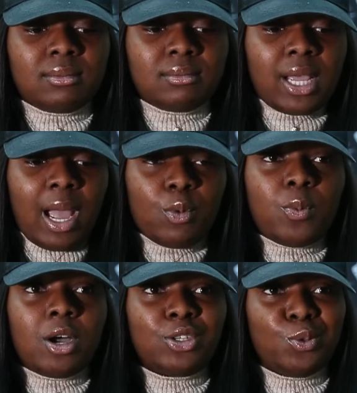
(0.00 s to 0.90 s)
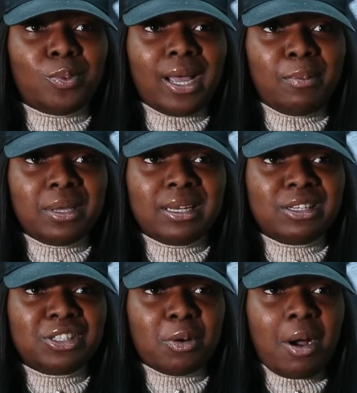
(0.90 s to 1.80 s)
Time will pass you by being in
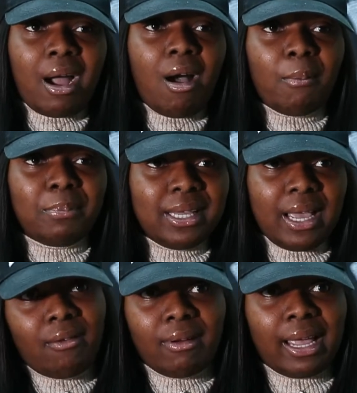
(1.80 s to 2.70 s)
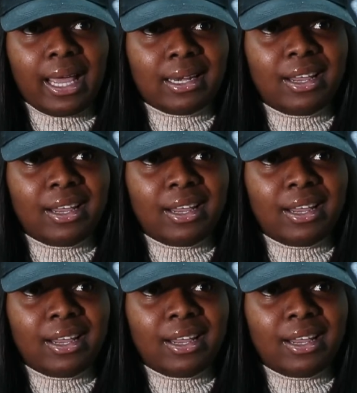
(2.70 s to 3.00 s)
jail. I can't be her again.